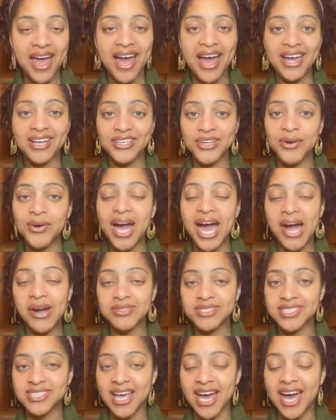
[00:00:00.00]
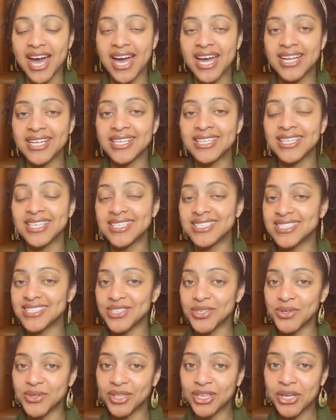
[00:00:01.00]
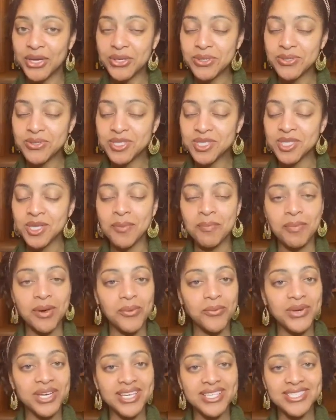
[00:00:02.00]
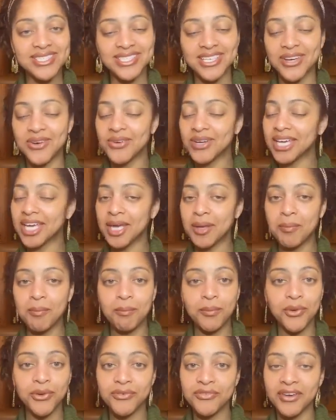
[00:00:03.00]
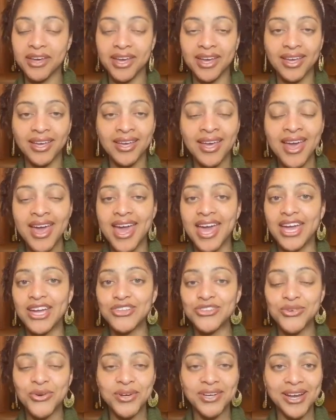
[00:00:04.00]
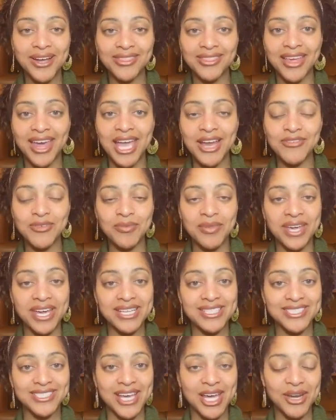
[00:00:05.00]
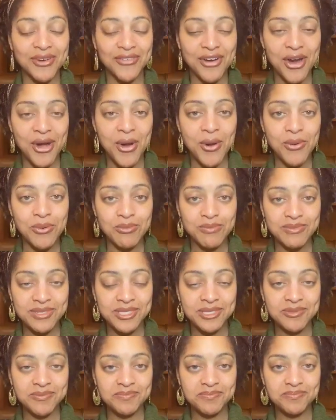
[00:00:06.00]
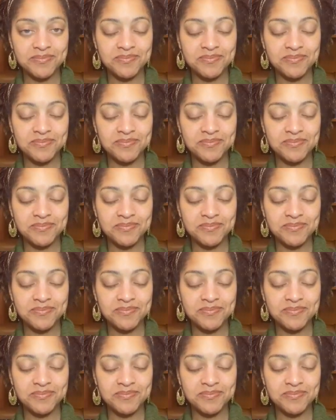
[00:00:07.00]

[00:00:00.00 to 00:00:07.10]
I know outside is still closed, but we can still keep moving and doing our thing from the inside of our homes.